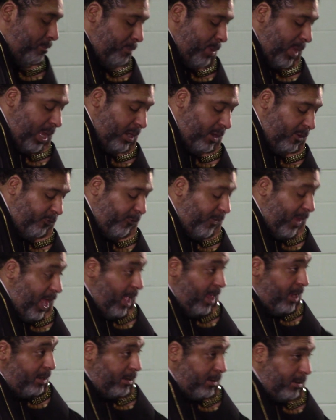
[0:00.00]

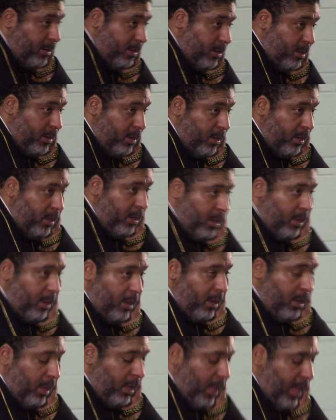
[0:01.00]
benefit,
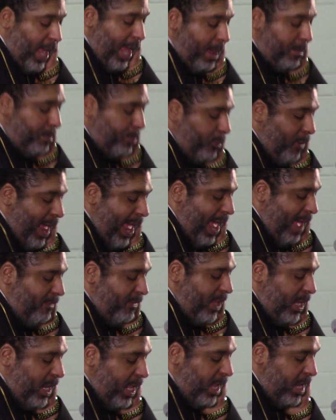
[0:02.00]
and
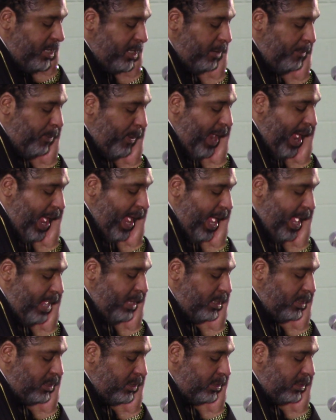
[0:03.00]
private
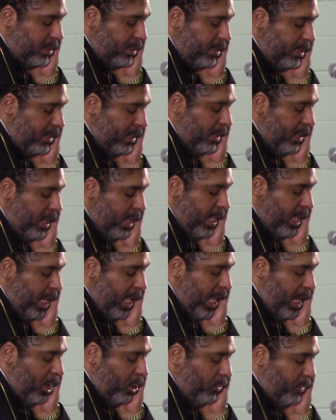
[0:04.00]
enterprise,
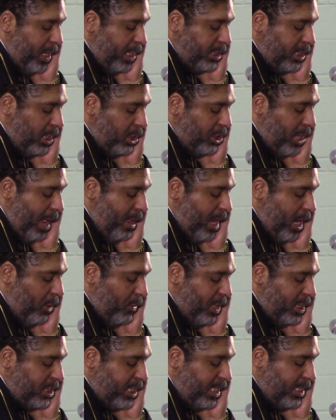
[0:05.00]
increasing
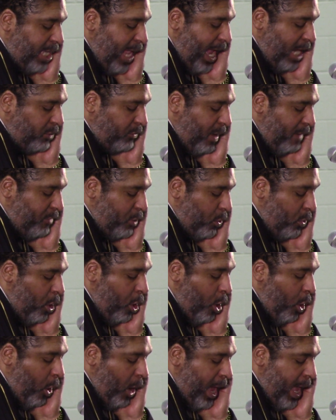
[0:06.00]
tax revenue
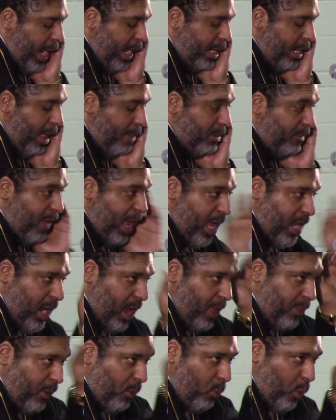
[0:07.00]
or economic.
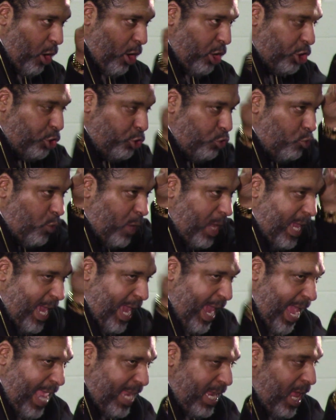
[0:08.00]
In other words,
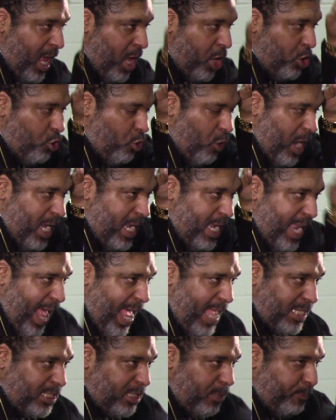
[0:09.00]
you are
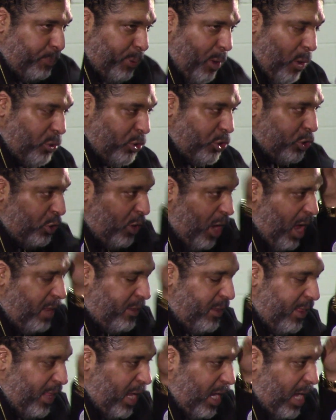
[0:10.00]
not supposed to,
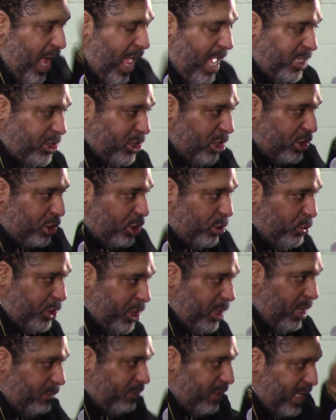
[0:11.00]
under the
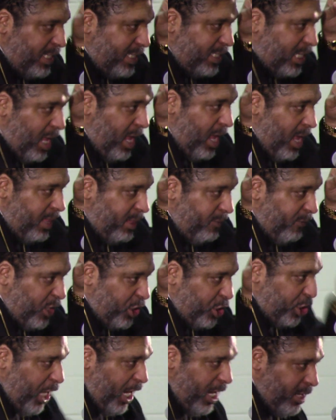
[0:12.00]
Constitution of this
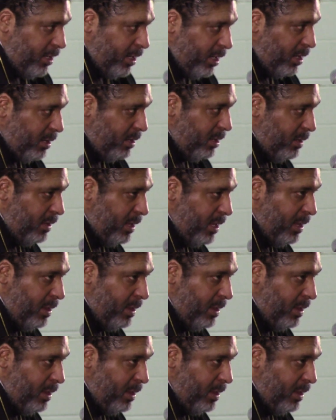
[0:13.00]
Virginia,